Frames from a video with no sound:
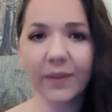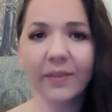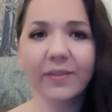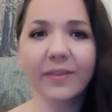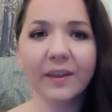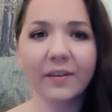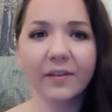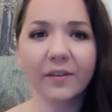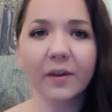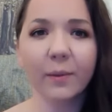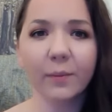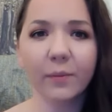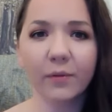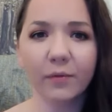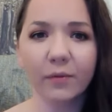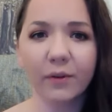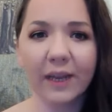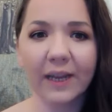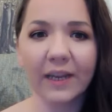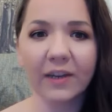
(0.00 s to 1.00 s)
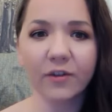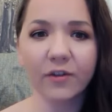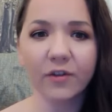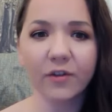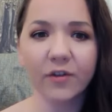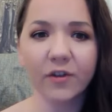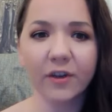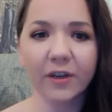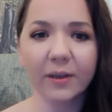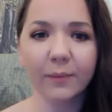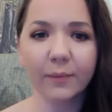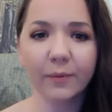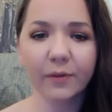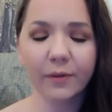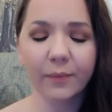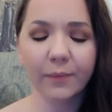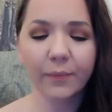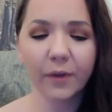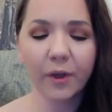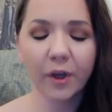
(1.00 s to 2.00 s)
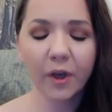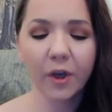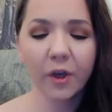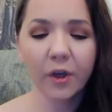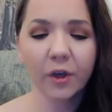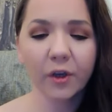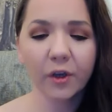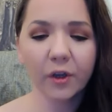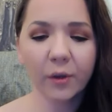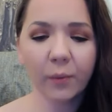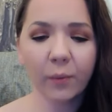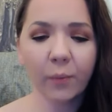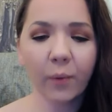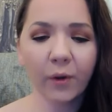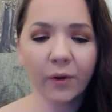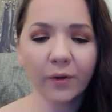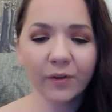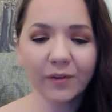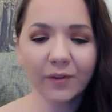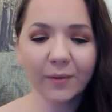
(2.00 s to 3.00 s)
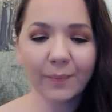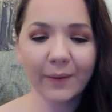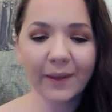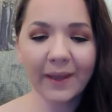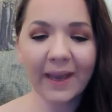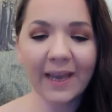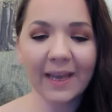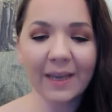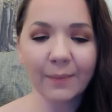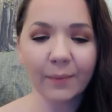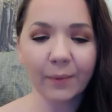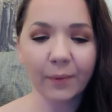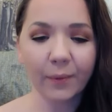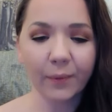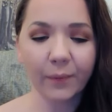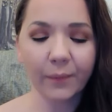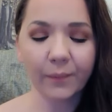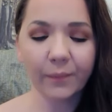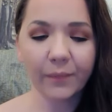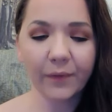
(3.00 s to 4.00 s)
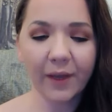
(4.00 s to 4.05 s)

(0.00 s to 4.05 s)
these types of relationships, you want to be able,